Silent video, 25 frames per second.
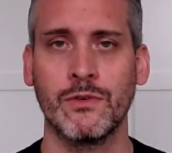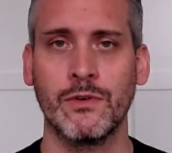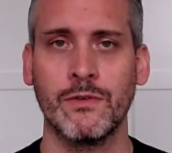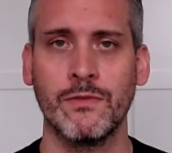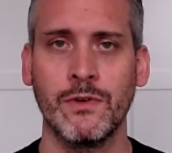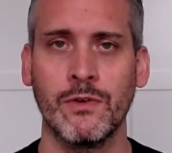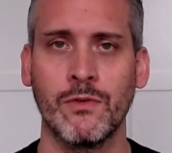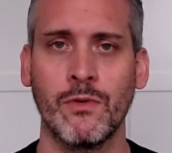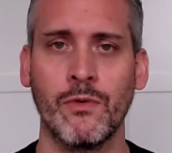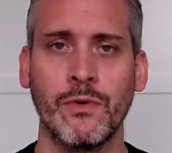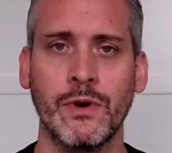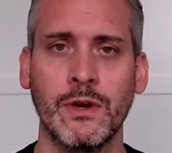or
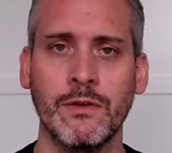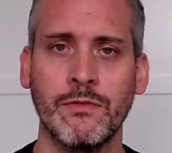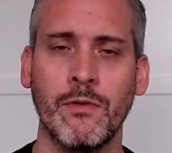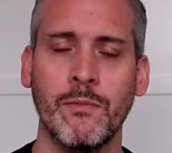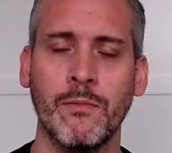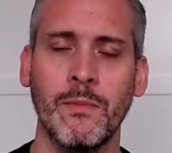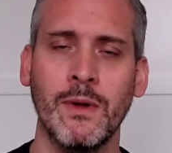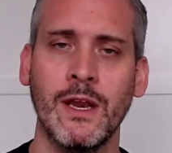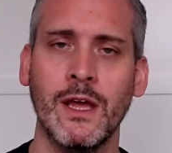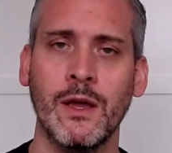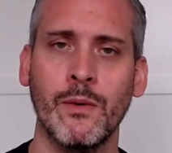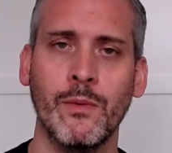if you're already
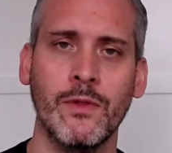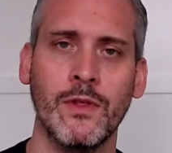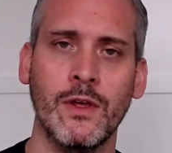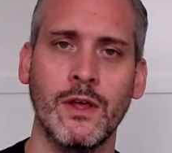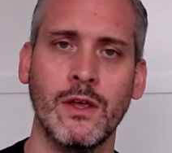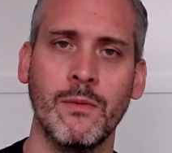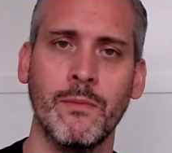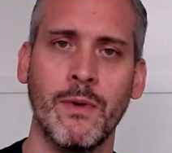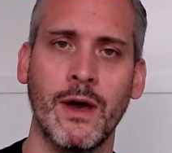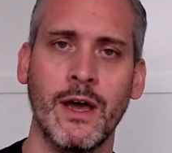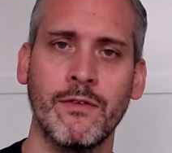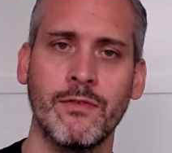familiar with
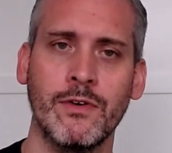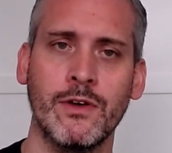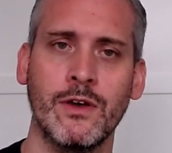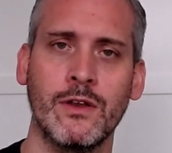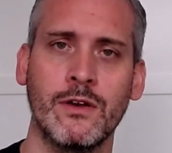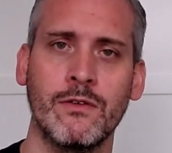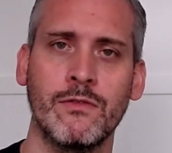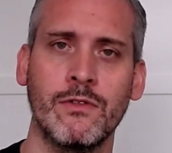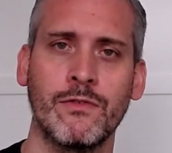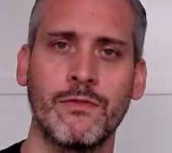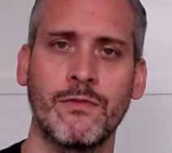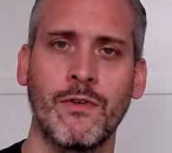it, you may have
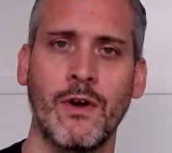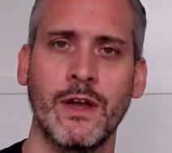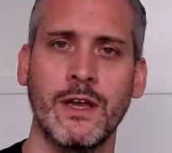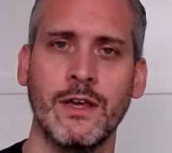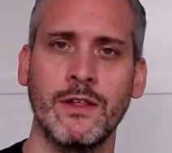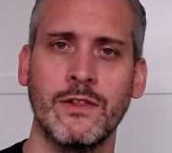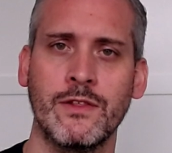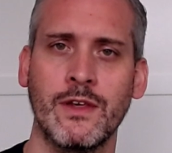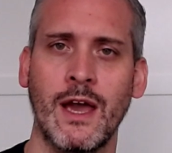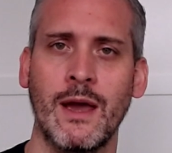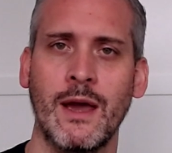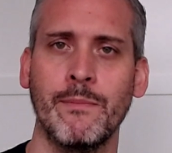heard of the
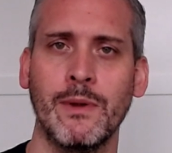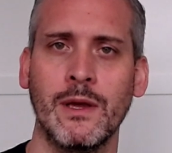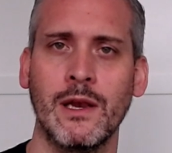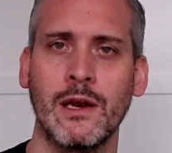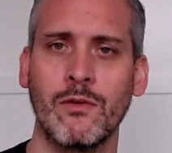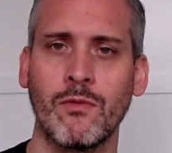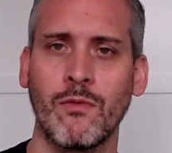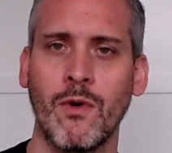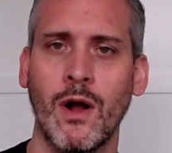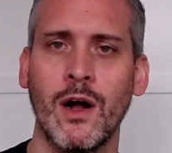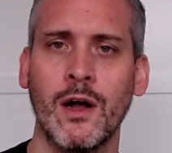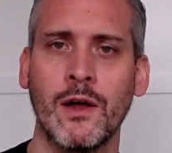phrase
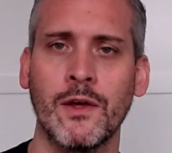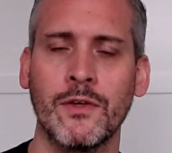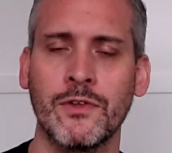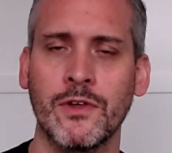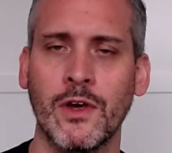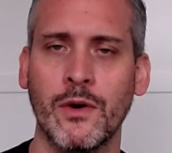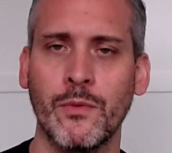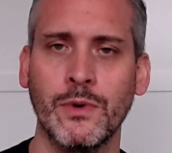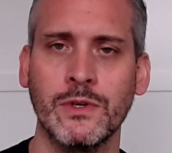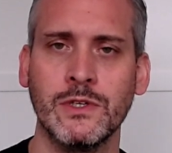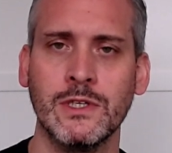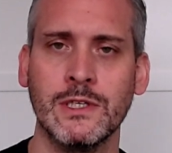tabula
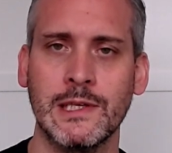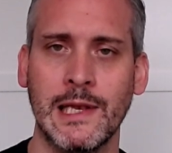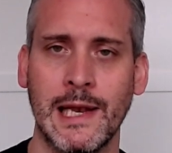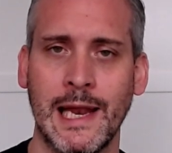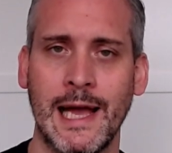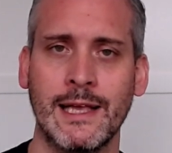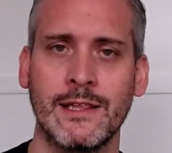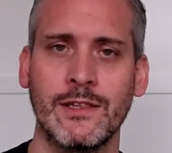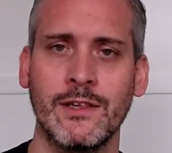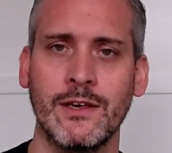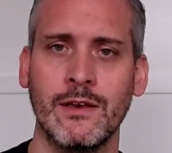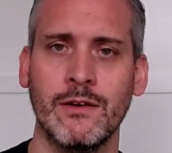rasa, which is
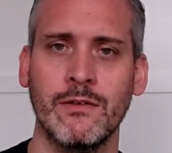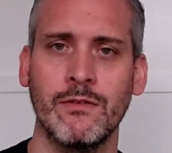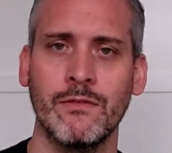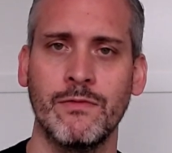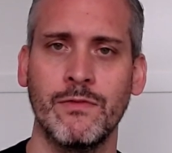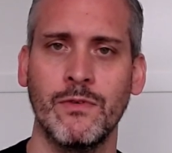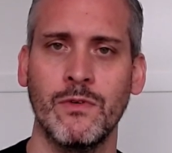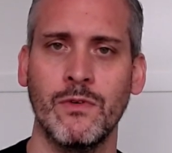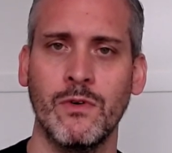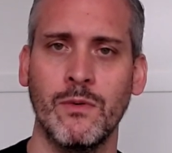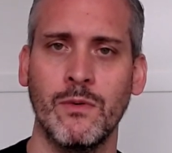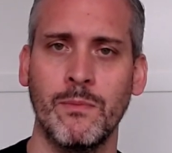
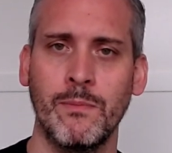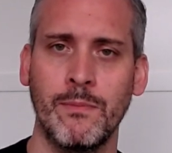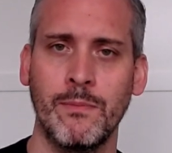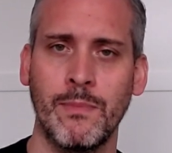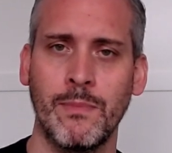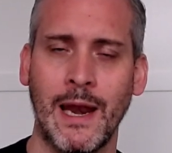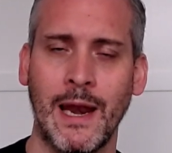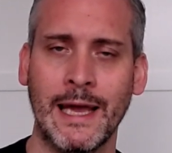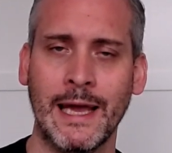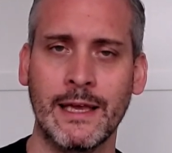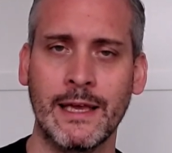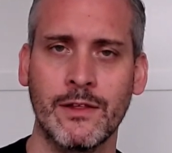Latin for
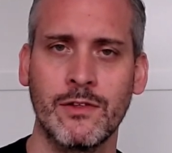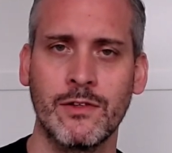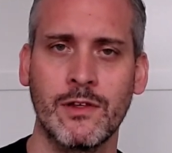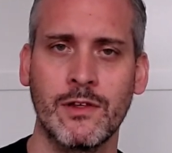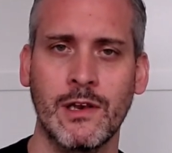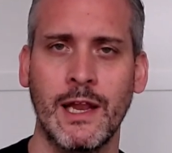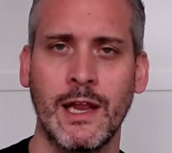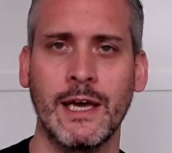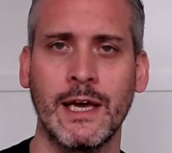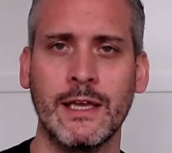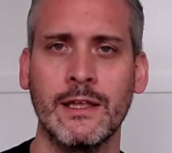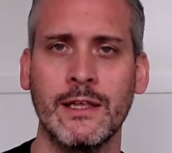blank
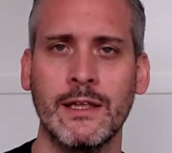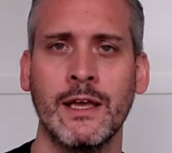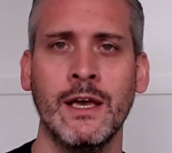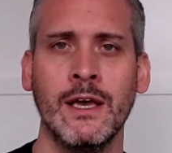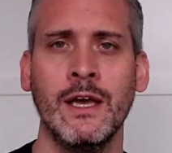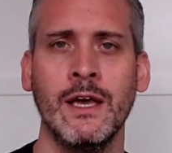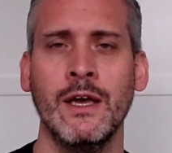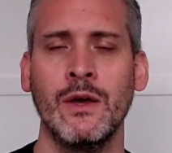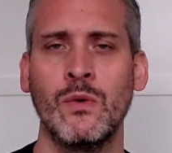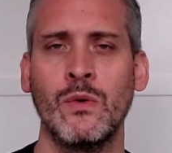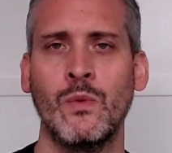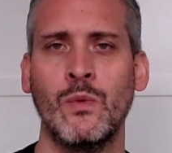slate,
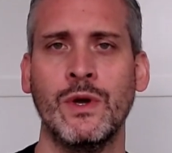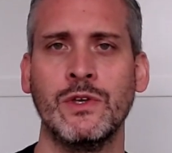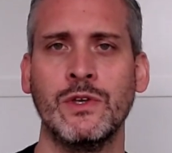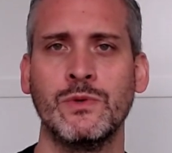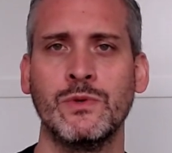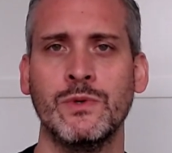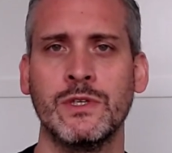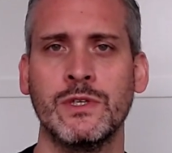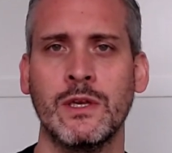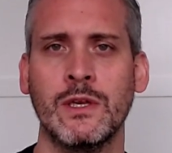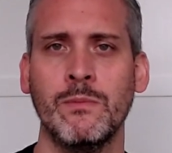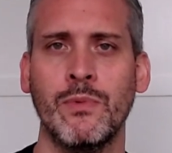
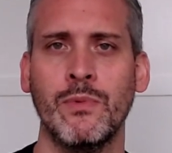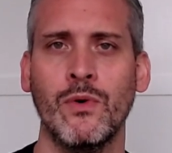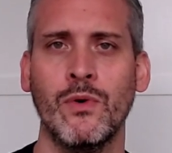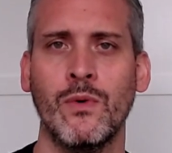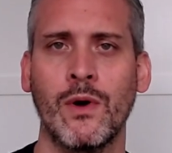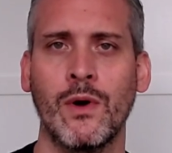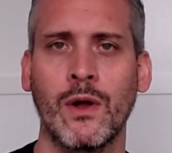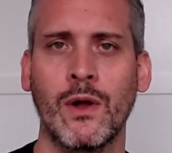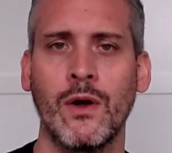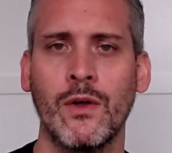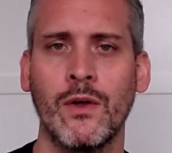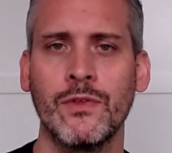which was an
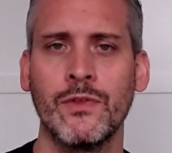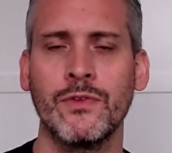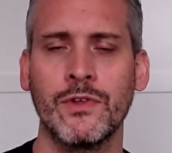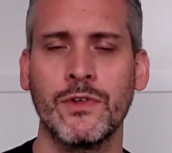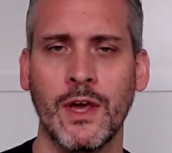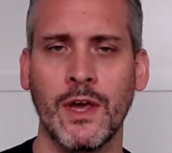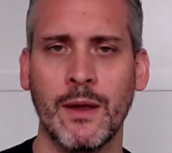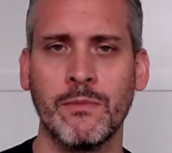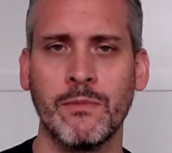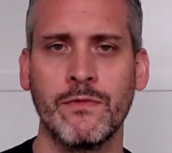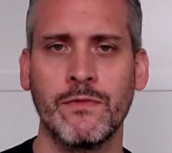important concept for